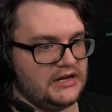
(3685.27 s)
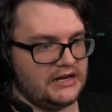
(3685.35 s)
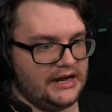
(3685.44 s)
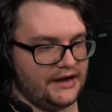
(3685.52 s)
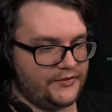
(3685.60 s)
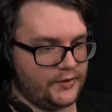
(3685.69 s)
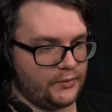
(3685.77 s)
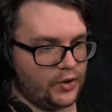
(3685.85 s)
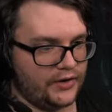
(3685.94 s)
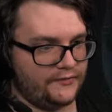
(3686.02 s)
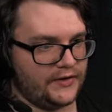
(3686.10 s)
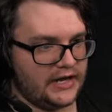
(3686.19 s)
Now, if you're more
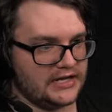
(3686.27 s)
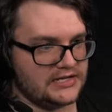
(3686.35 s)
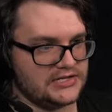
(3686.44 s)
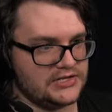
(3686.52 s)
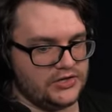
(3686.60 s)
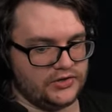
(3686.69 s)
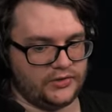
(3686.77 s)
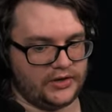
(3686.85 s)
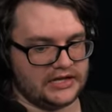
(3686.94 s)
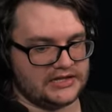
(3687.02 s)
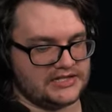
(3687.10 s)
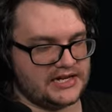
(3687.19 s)
advanced, you'll
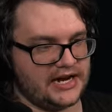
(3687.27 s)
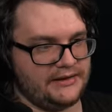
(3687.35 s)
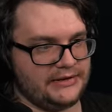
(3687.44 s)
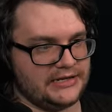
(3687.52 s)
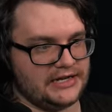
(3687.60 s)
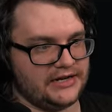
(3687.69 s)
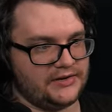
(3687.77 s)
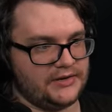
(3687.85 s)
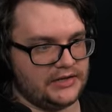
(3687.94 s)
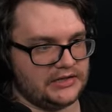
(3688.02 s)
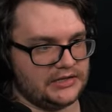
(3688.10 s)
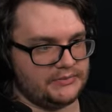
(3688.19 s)
get the timing down a
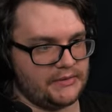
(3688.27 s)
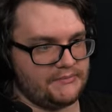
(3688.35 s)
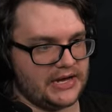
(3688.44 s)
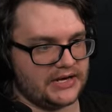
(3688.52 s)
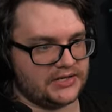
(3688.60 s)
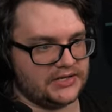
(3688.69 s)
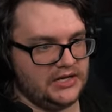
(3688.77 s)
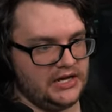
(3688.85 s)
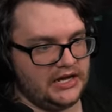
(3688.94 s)
little bit better